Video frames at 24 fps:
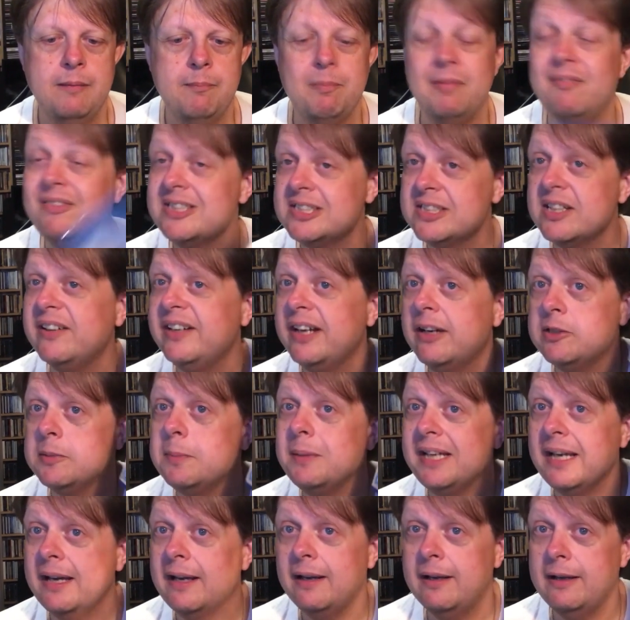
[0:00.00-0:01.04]
but this turned out to
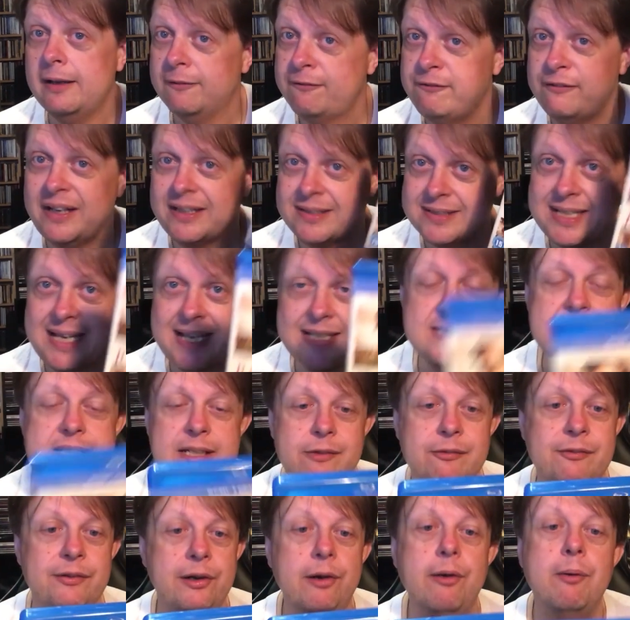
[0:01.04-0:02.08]
be a
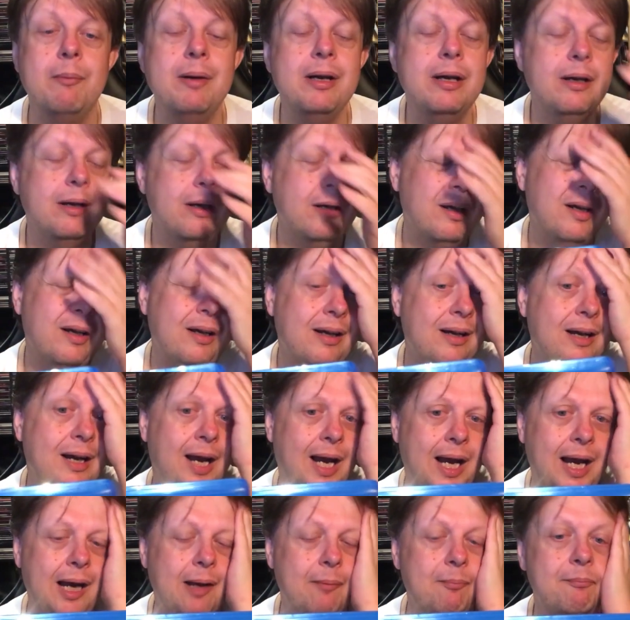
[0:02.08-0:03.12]
fantastic film.
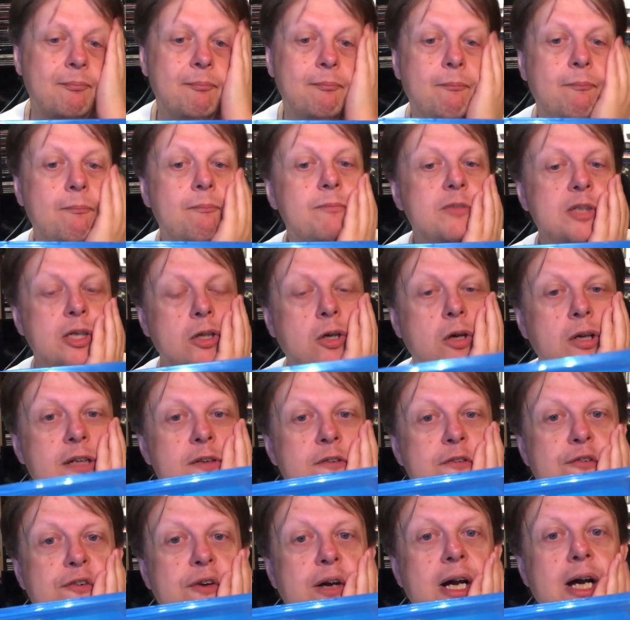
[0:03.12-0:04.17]
Um, so
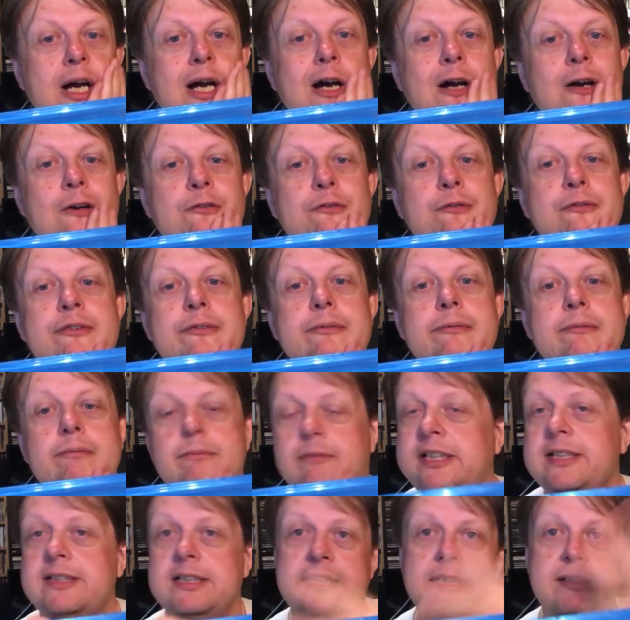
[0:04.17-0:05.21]
Colin Firth
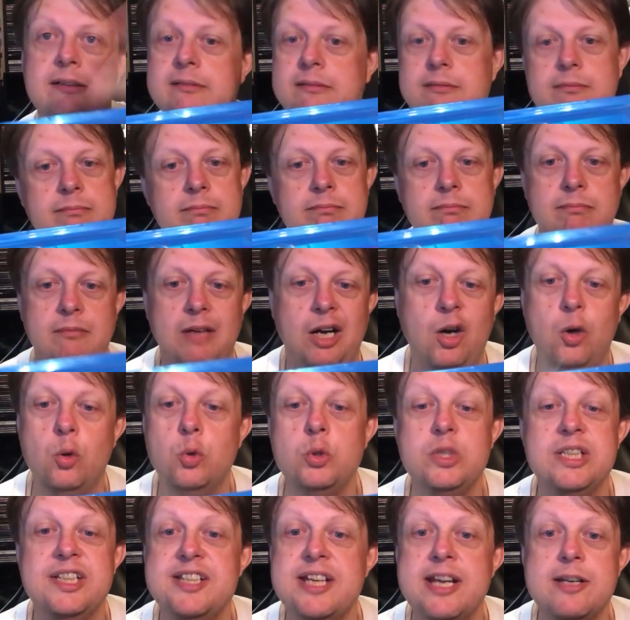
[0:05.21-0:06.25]
is an older